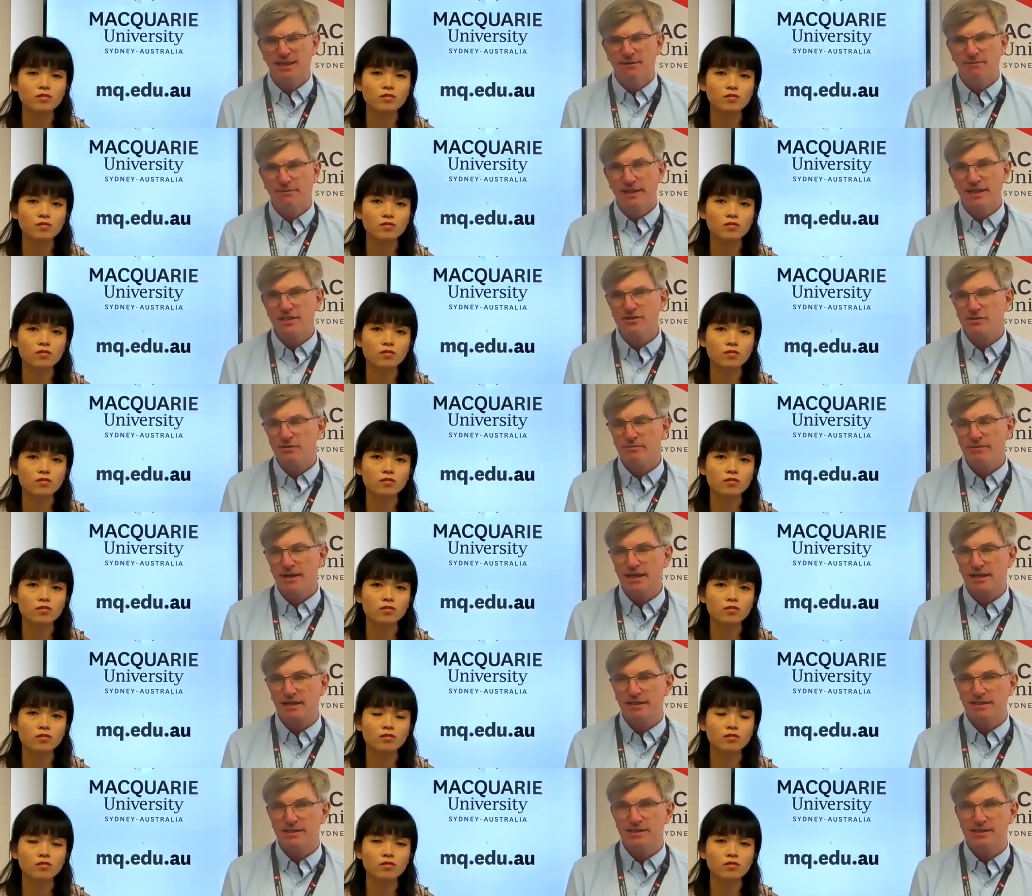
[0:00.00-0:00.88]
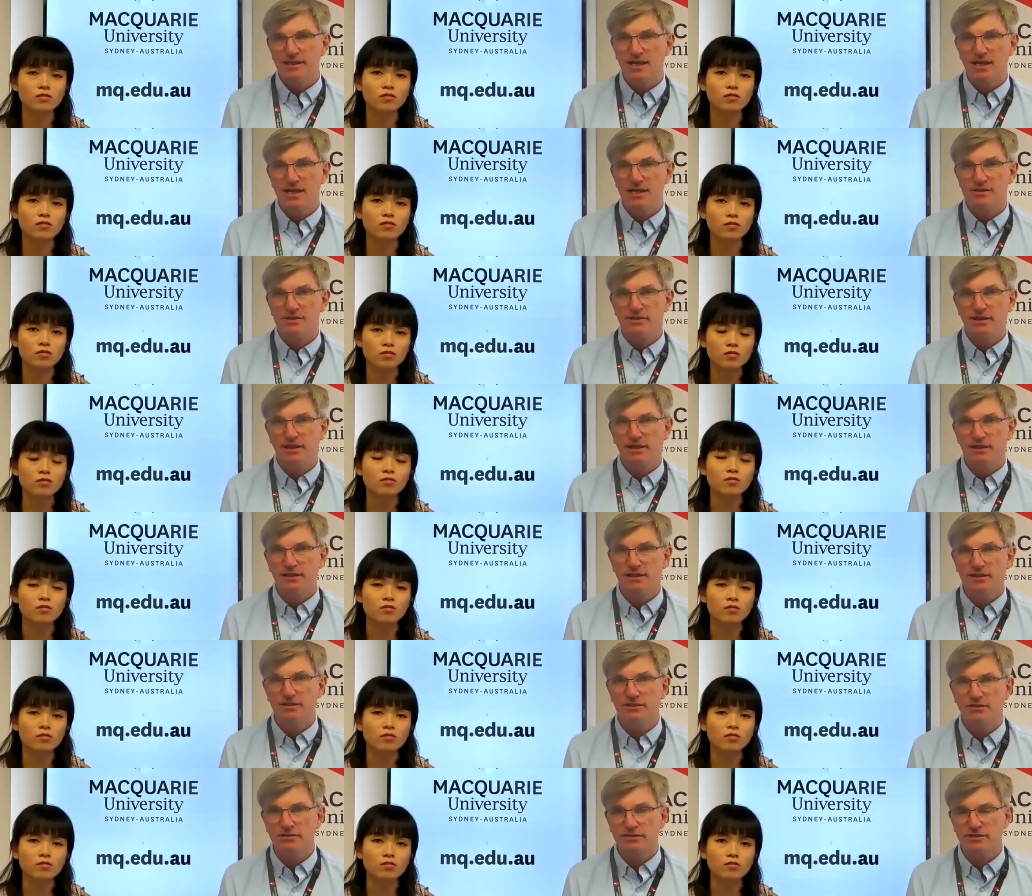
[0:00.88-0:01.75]
Speaker 1: that's dramatically changed. It's
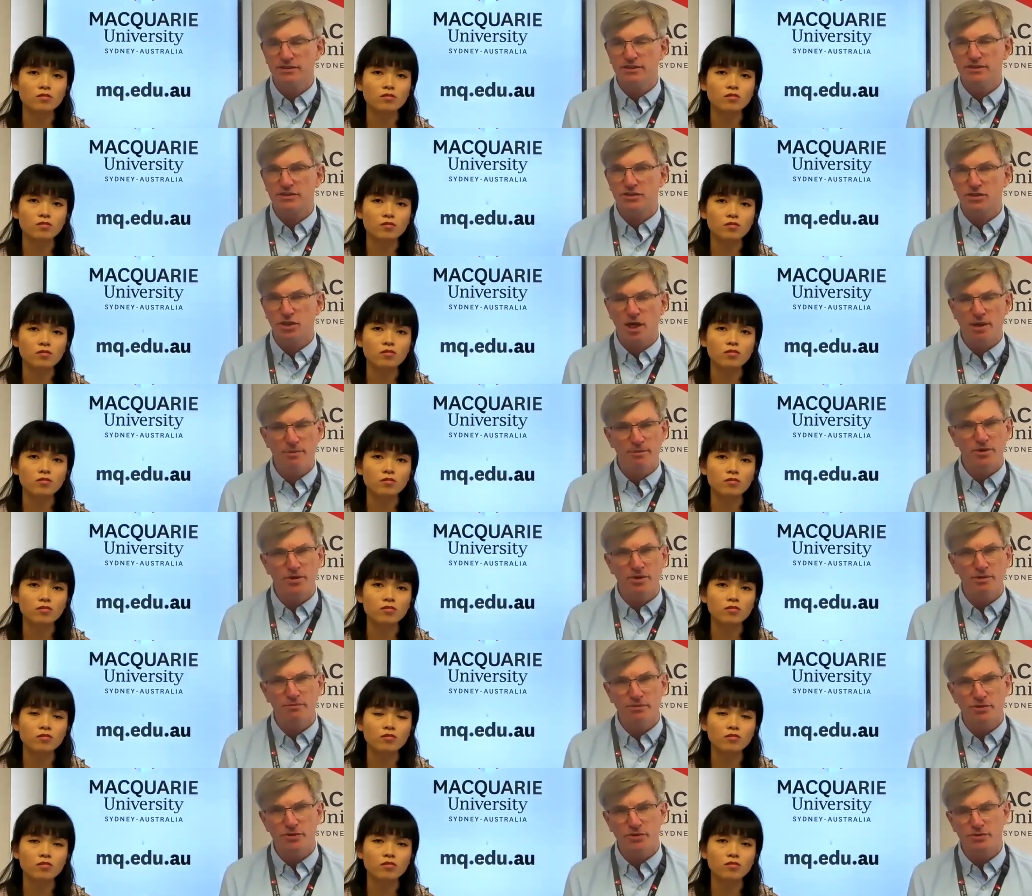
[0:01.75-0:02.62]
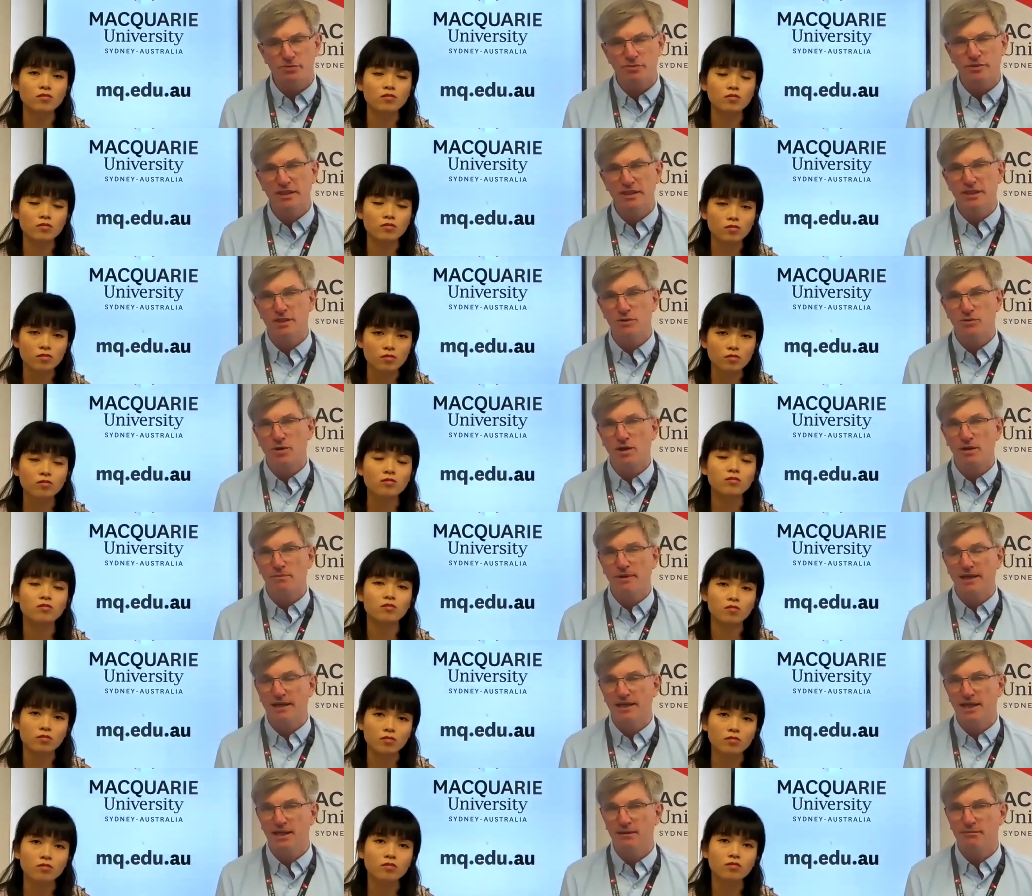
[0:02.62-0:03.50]
not just cyber criminals we need to worry about
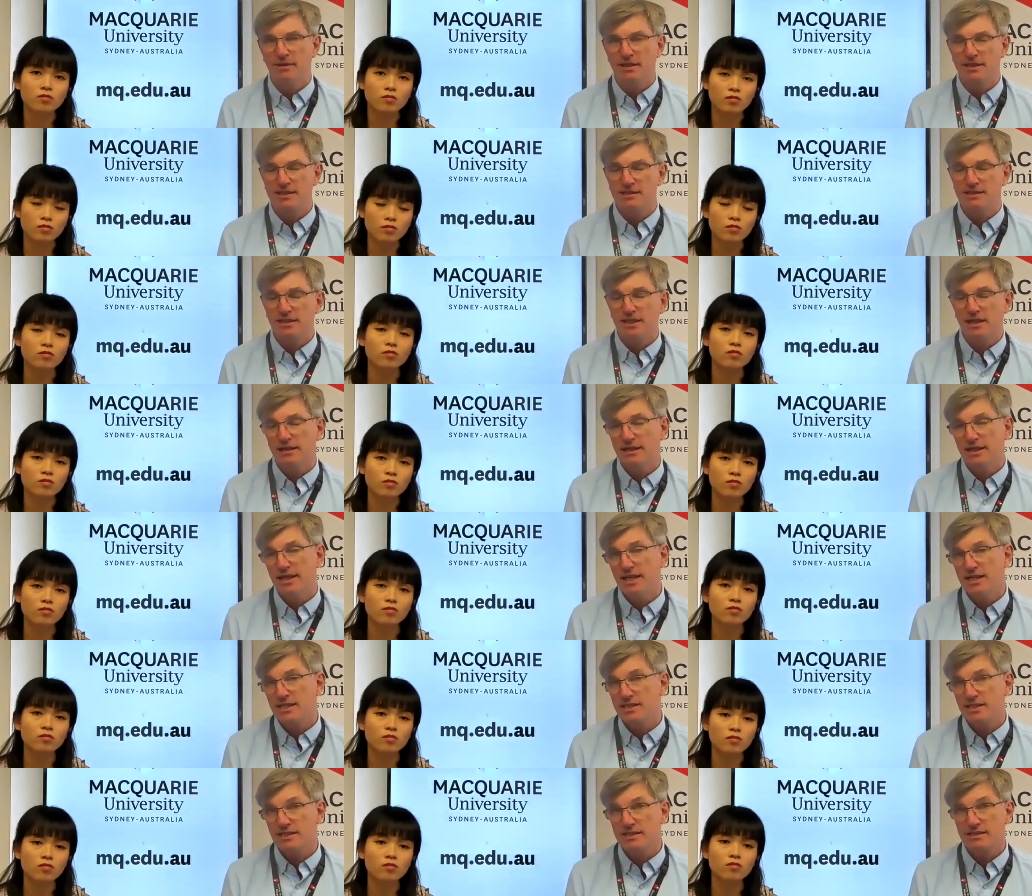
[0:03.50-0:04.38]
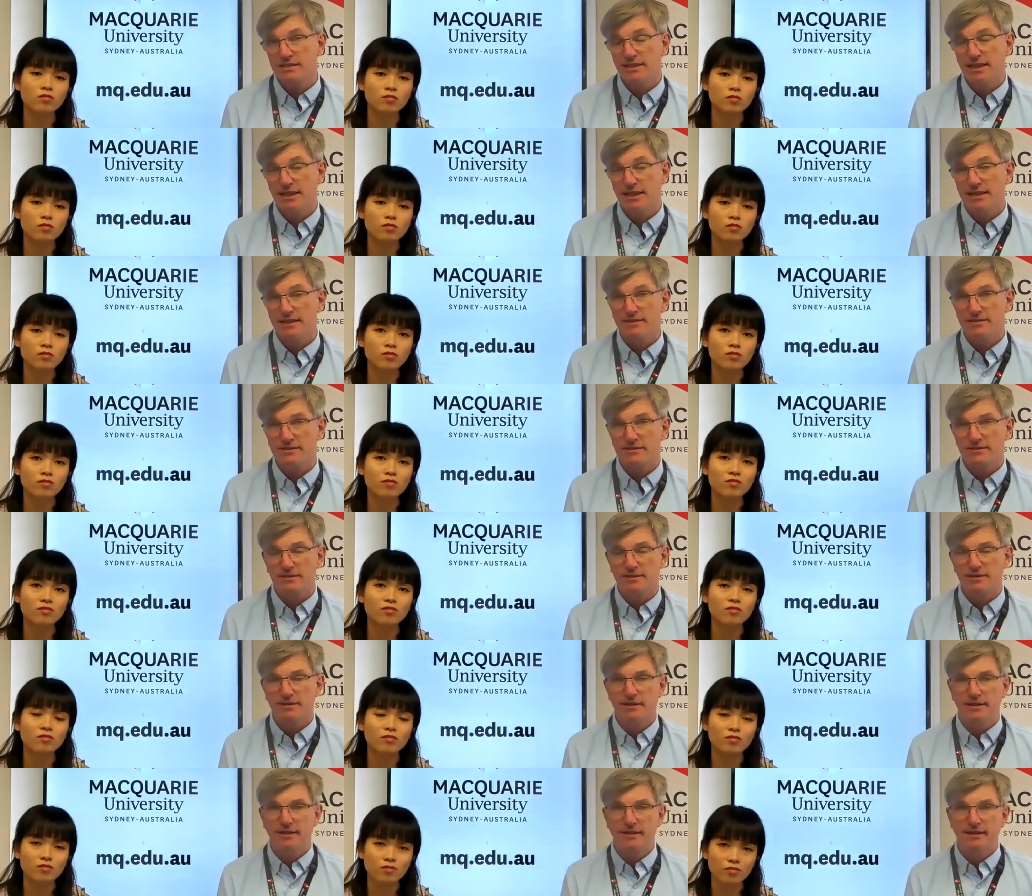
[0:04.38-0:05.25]
now, but it's nation states,